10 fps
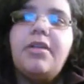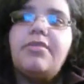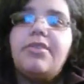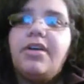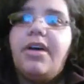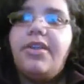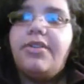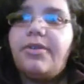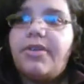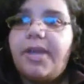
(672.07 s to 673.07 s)
the
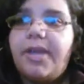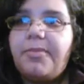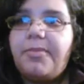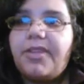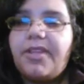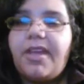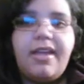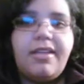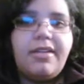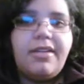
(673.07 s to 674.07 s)
other game that they
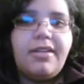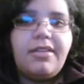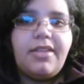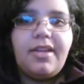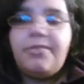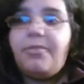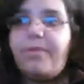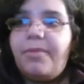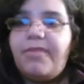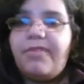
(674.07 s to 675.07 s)
had that is
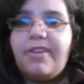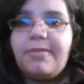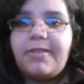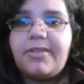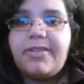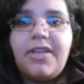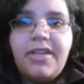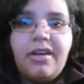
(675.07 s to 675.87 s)
one of my favorites.